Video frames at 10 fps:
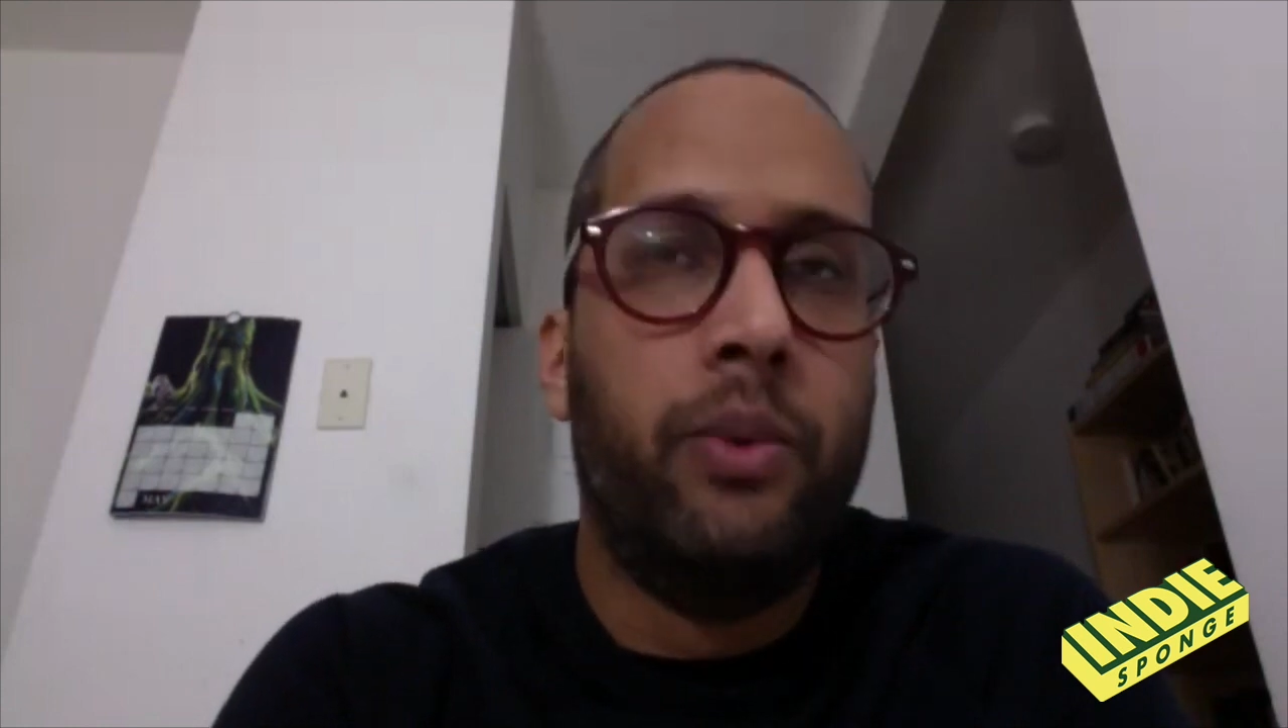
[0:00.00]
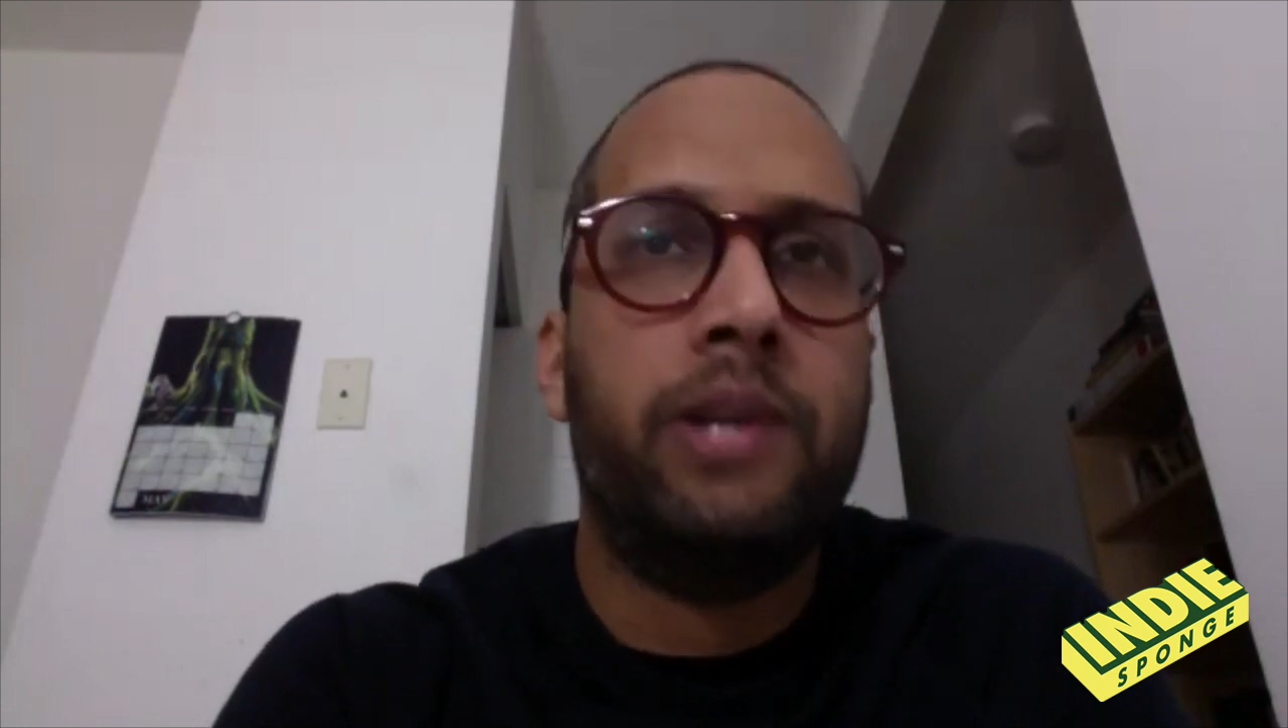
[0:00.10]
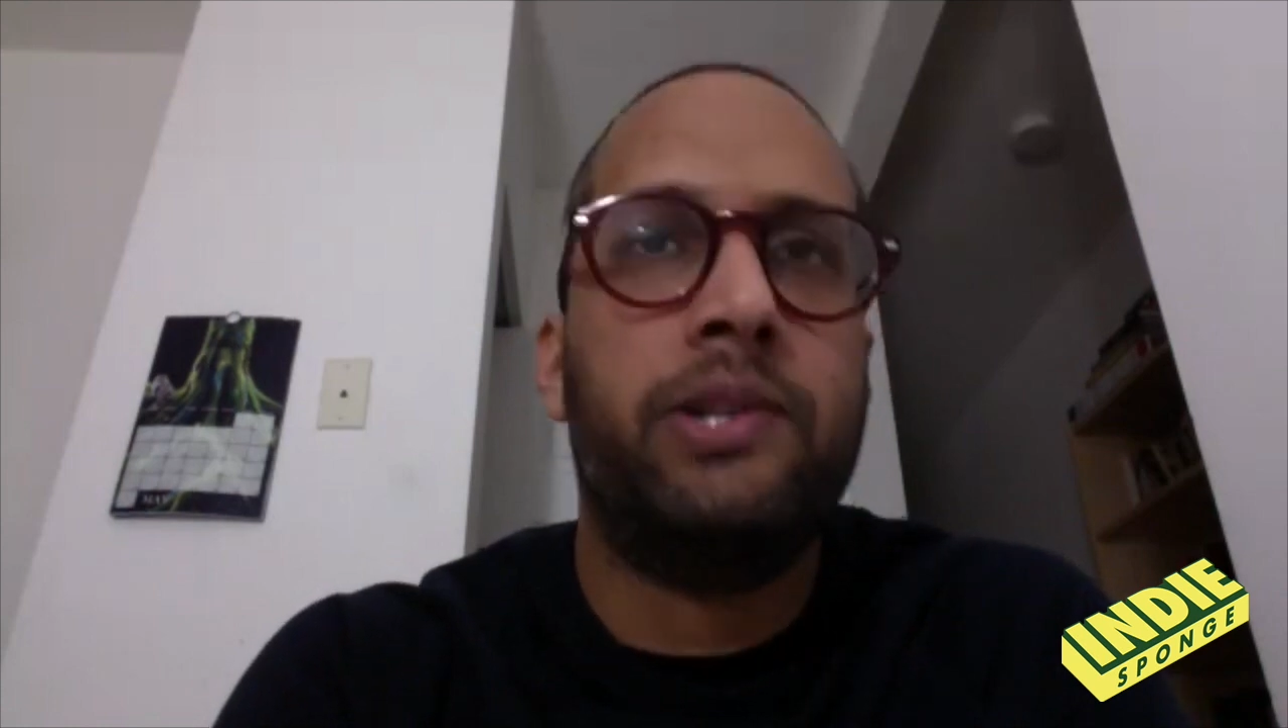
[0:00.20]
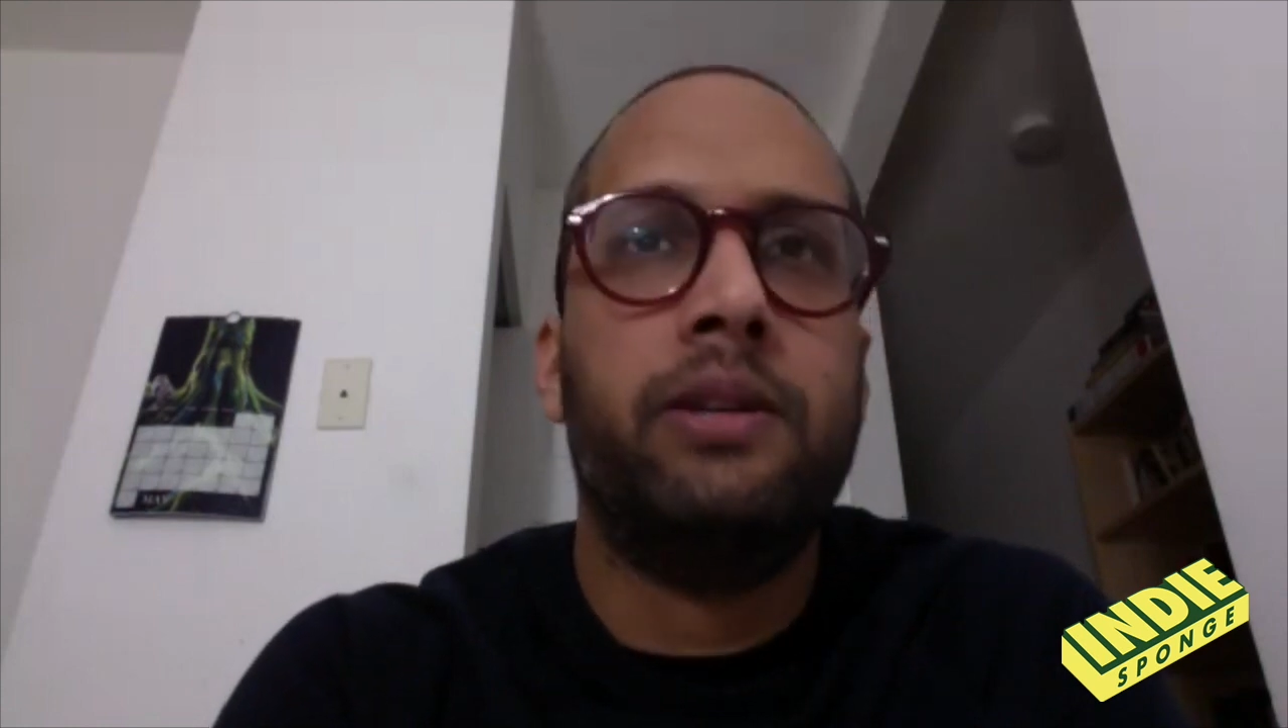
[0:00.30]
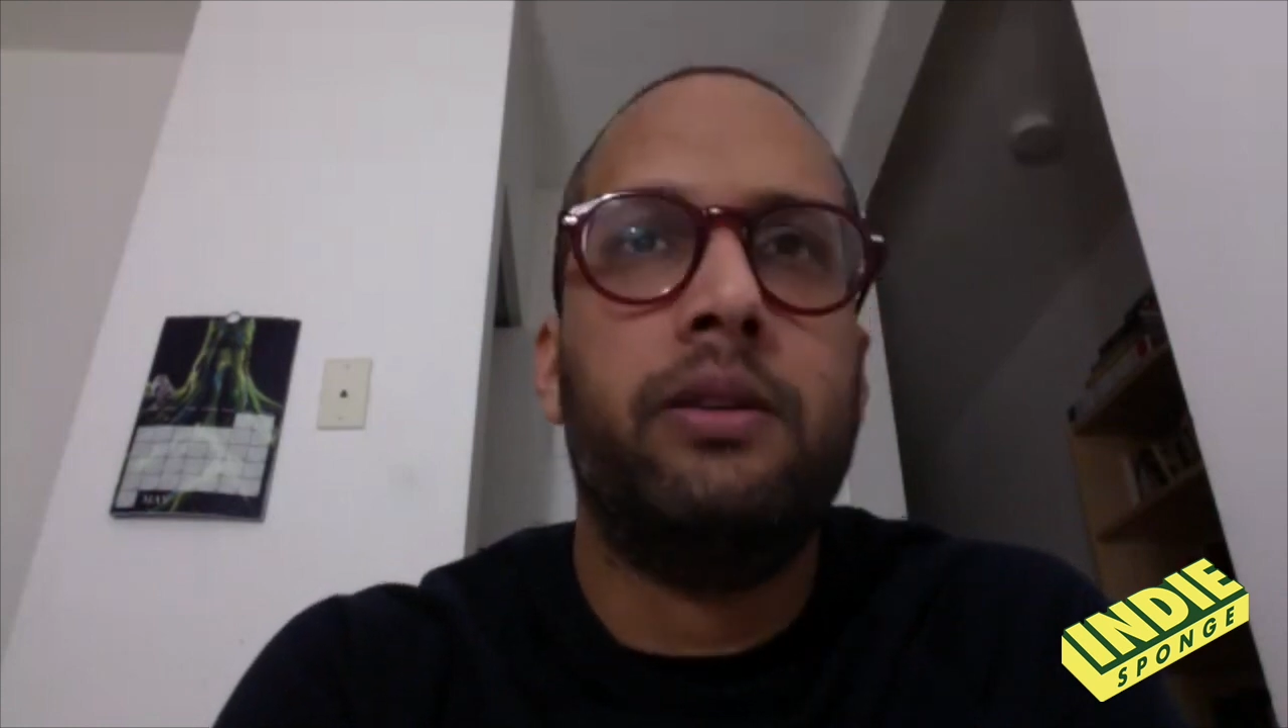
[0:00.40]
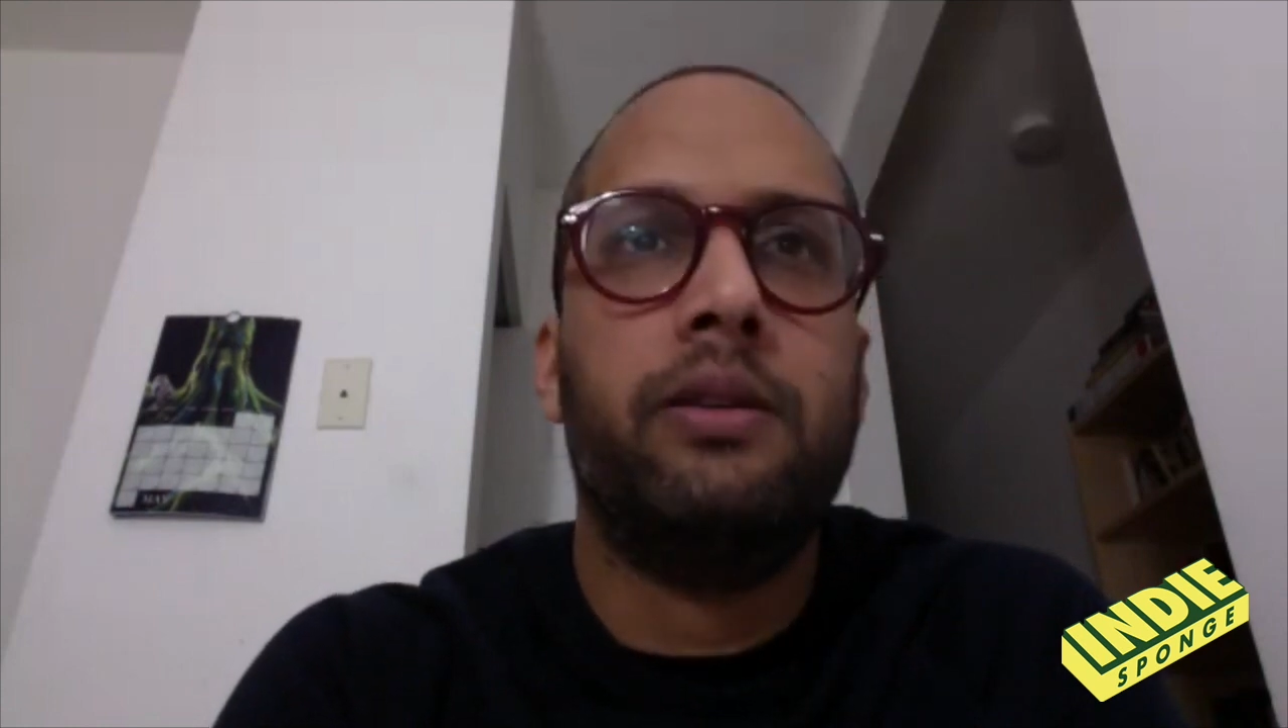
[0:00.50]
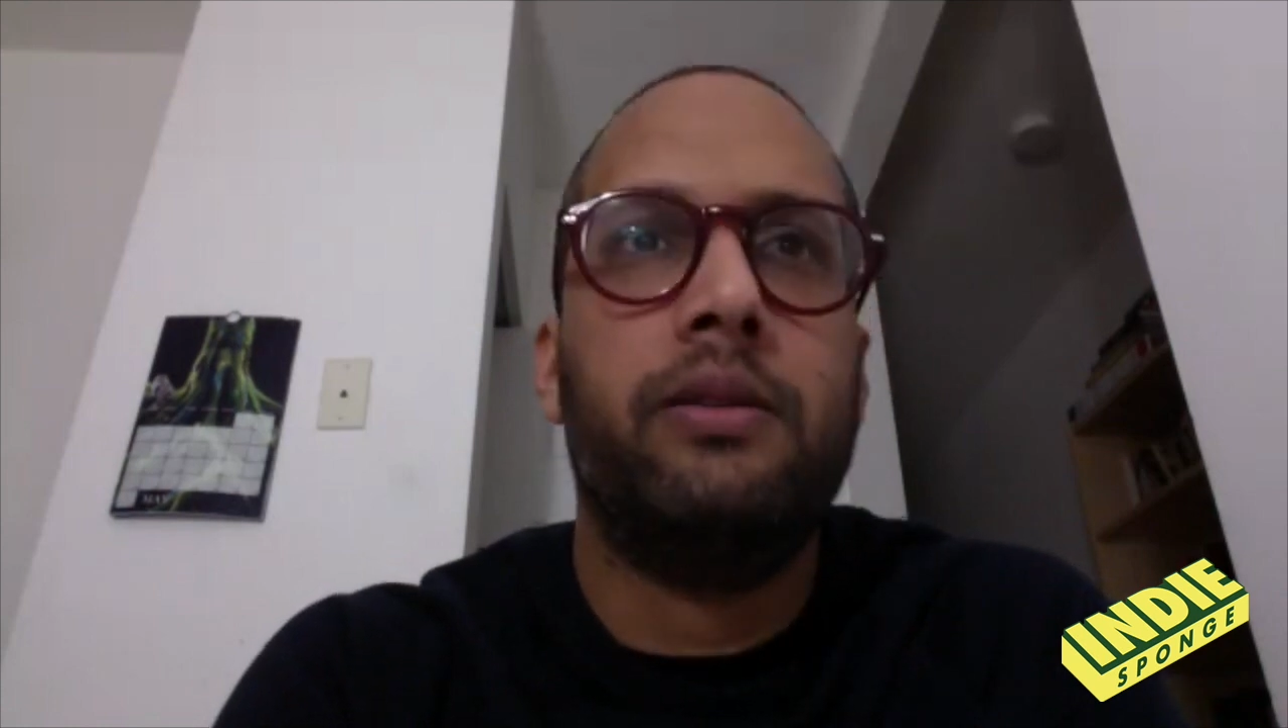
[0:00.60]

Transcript: wasn't